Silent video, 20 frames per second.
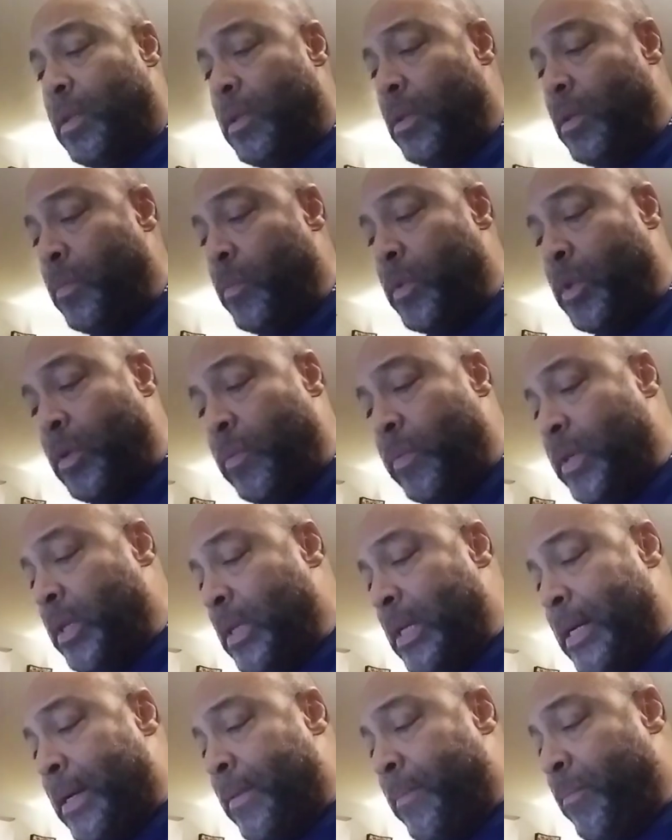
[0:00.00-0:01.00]
you, you
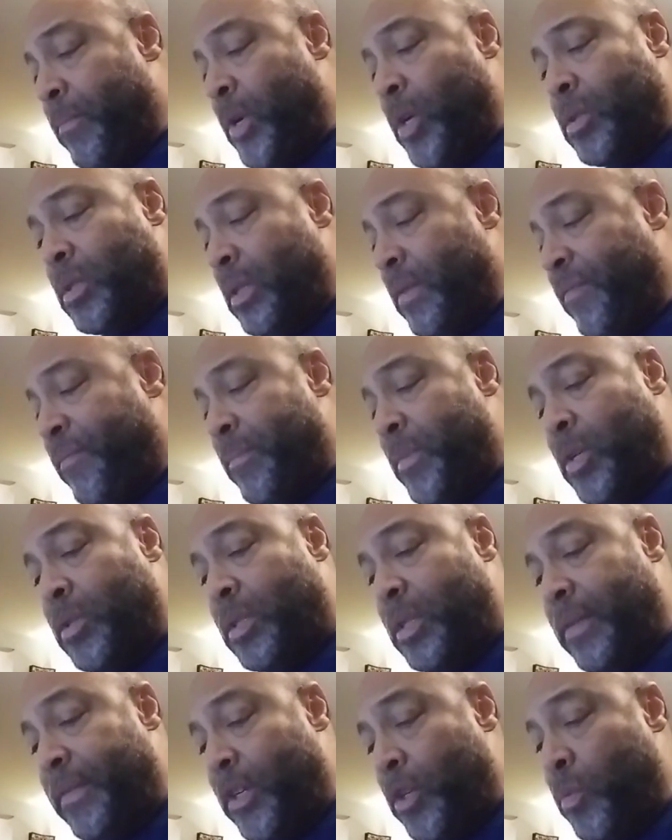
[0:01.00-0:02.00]
would, uh, most of,
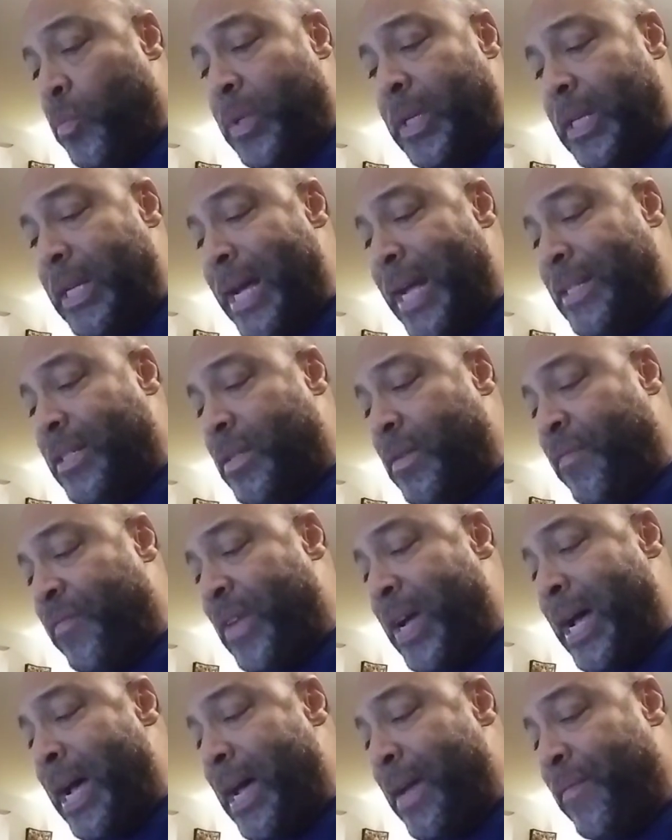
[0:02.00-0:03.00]
most of you would not
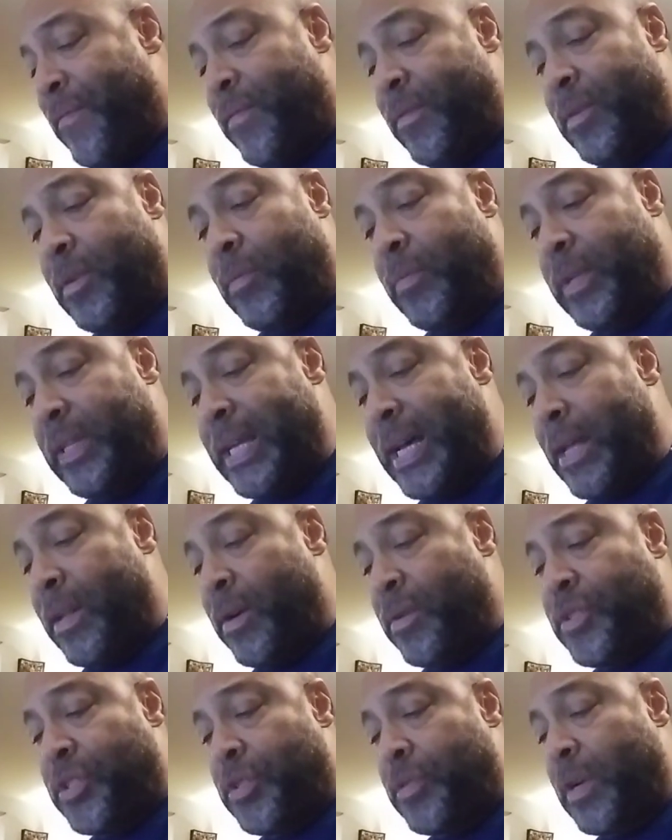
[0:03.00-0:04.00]
survive without
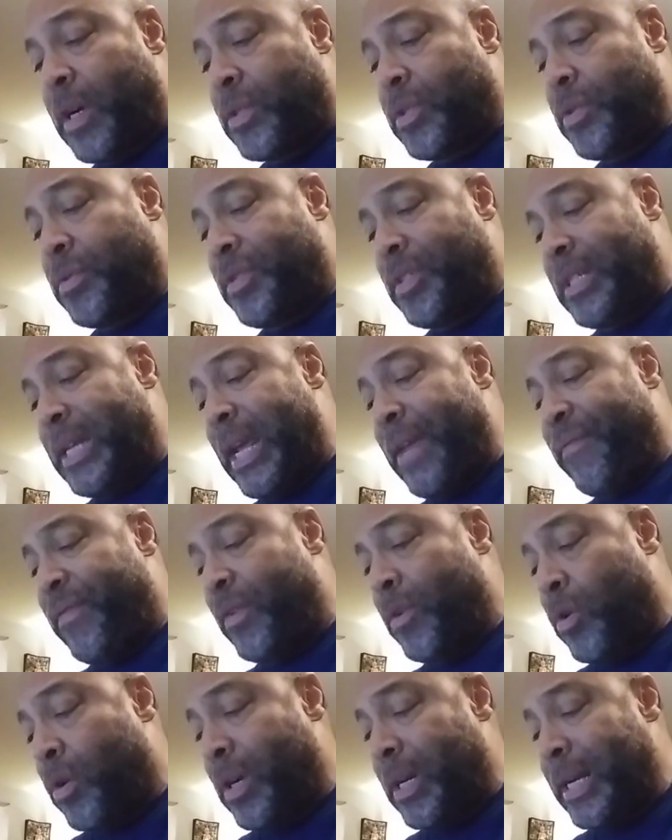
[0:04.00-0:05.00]
our structured, safe,
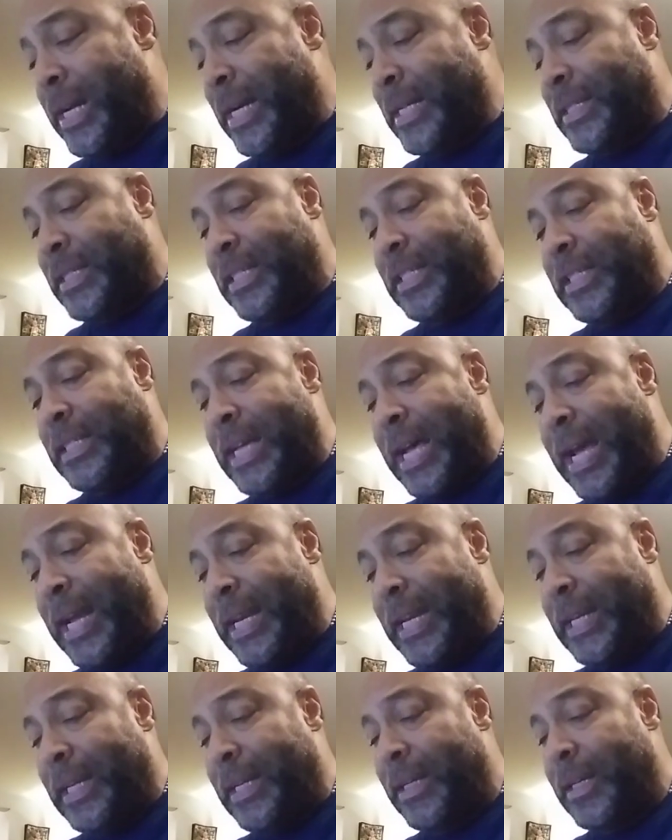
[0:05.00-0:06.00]
and organized
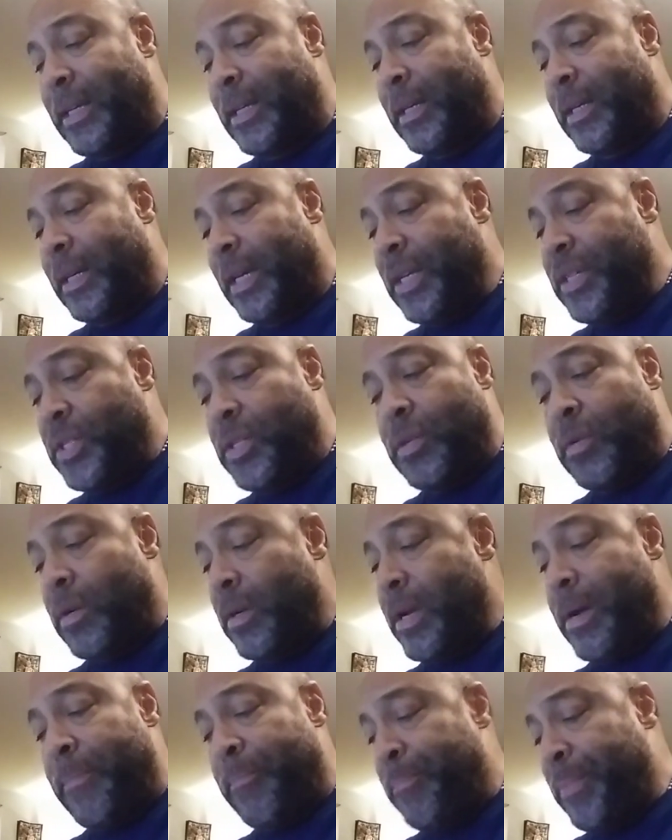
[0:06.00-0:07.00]
society as you're
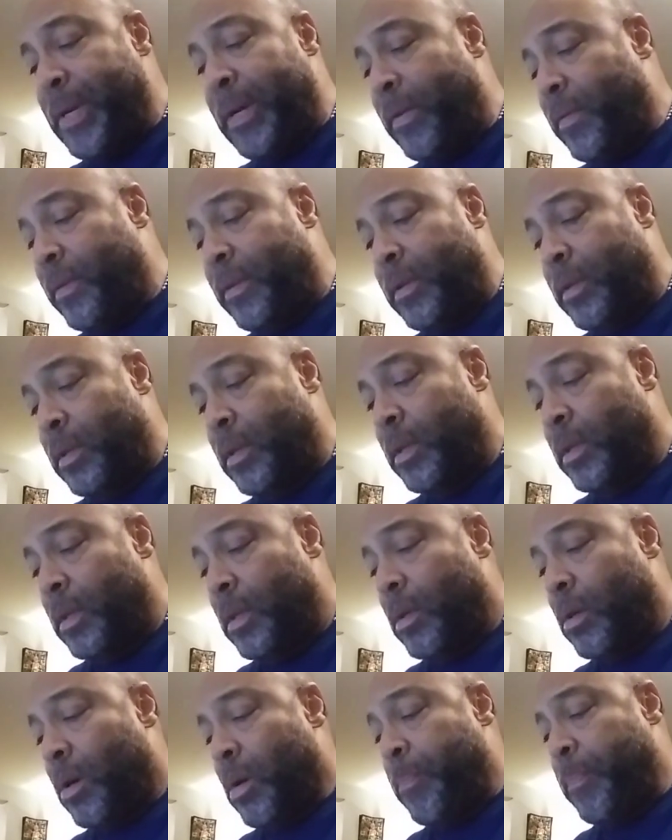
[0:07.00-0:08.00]
not built
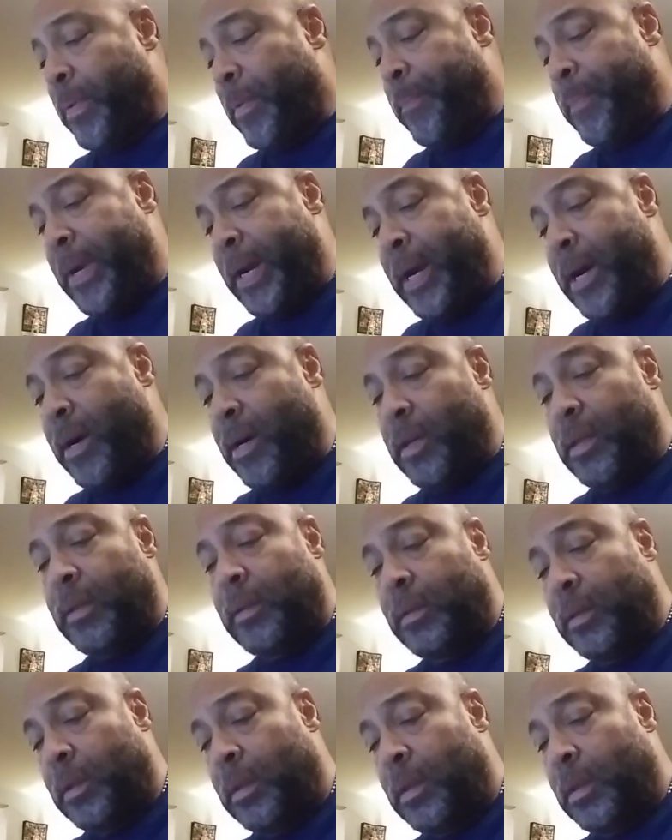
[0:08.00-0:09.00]
or prepared
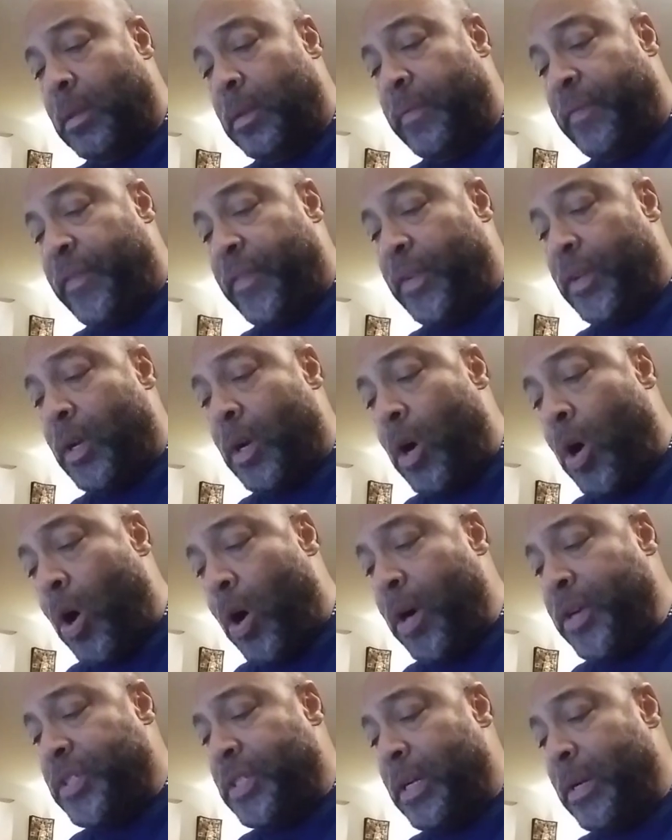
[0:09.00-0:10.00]
for the
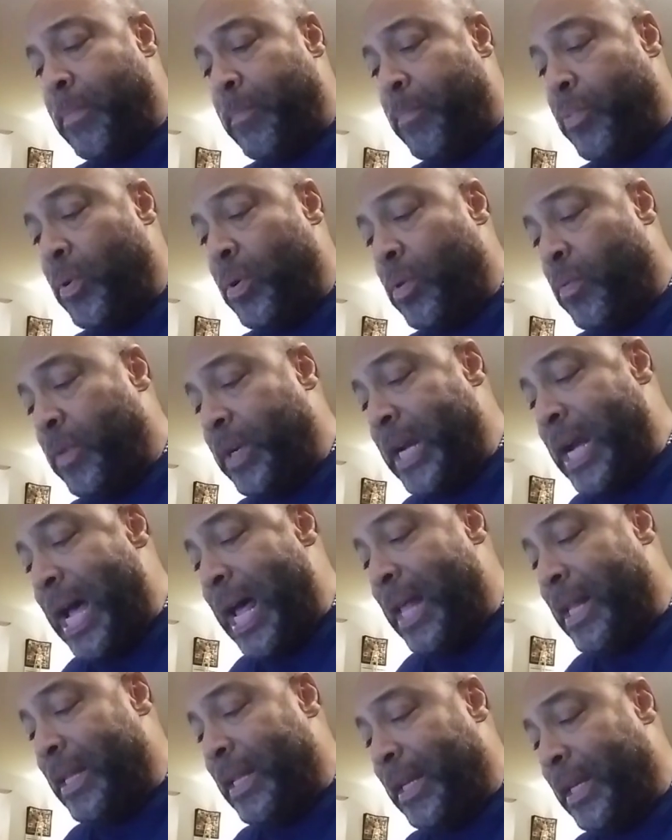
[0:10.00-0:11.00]
harsh and brutal
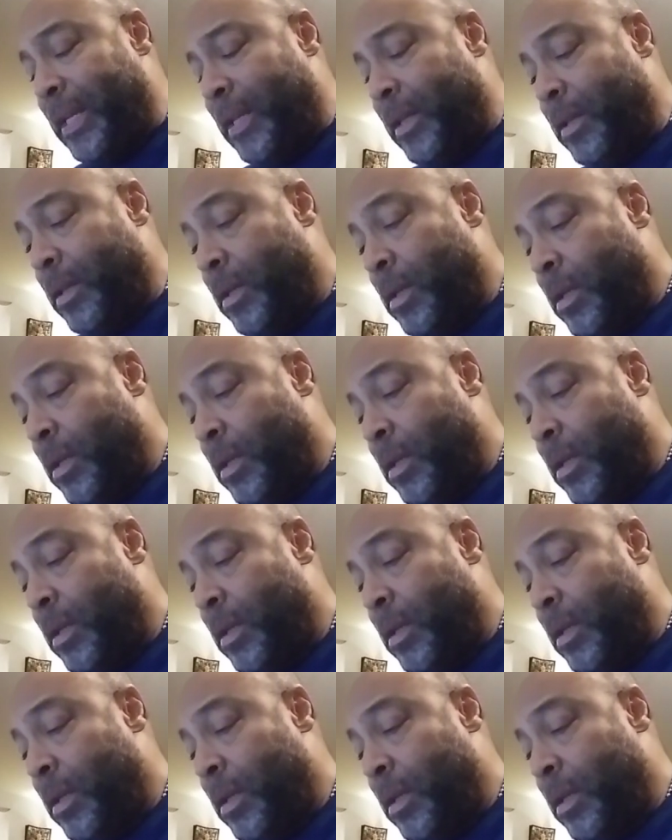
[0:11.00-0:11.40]
reality